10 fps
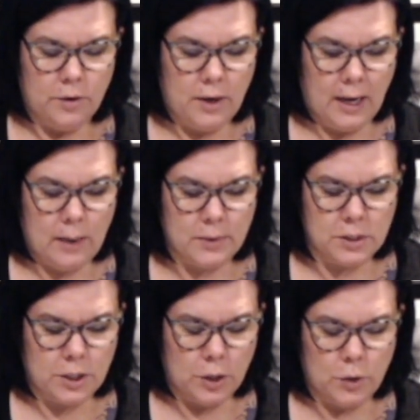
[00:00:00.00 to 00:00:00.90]
You know, not able
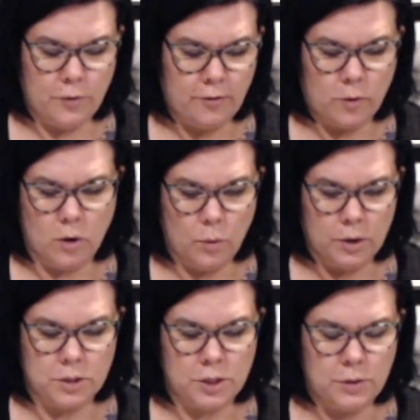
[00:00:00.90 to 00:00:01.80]
to go
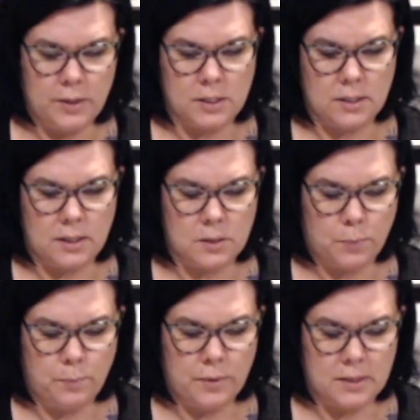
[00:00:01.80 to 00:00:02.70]
forward to this this
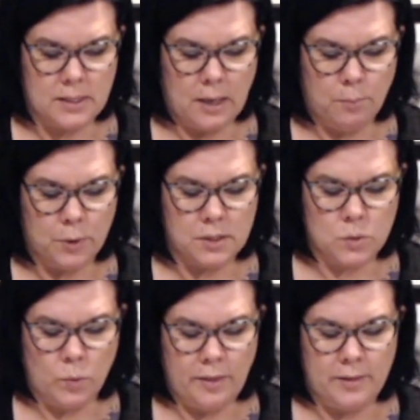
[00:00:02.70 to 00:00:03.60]
this
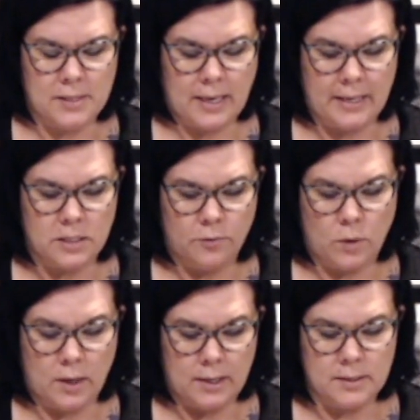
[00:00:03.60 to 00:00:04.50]
Empress with this Ace of
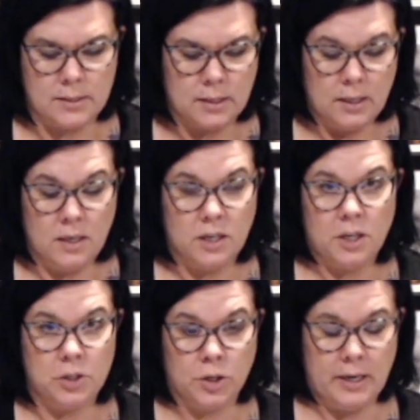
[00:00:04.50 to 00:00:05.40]
Wands
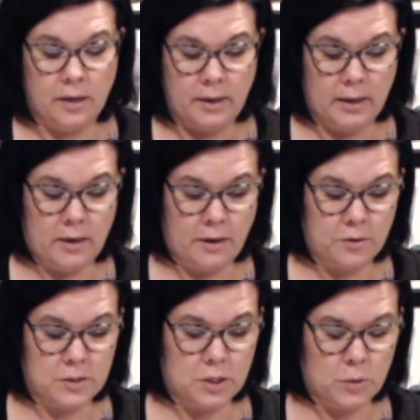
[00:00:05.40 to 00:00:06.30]
because you're in a in
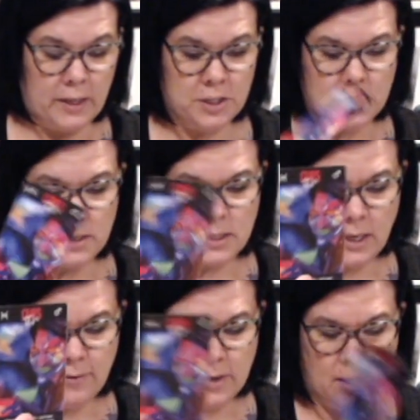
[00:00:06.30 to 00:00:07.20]
another situation.
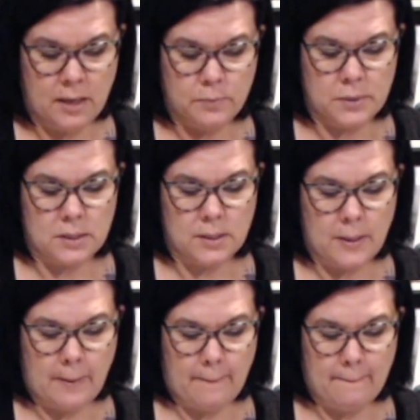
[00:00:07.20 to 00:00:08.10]
Ten of Cups.